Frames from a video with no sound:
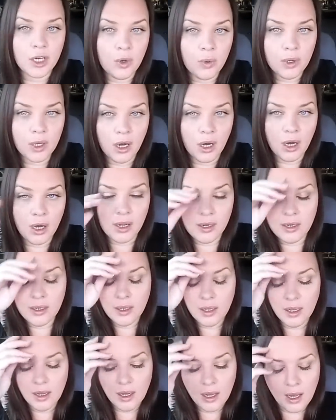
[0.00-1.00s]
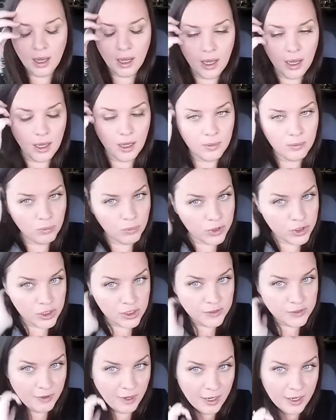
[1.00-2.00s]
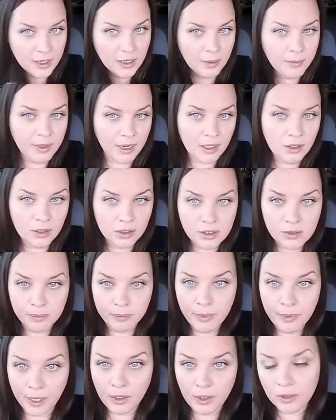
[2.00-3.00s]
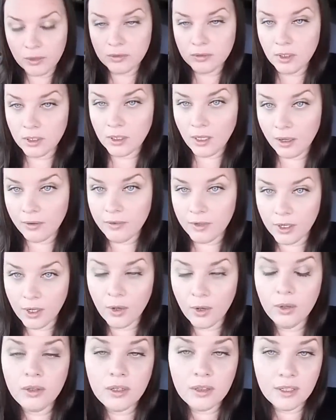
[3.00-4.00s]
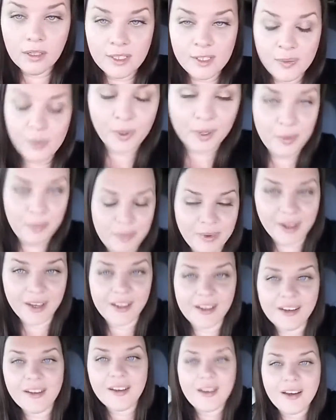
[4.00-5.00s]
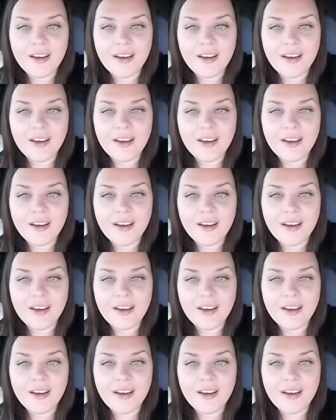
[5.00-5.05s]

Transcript: going on, which is fine. I mean, I looked better in that video than this one, but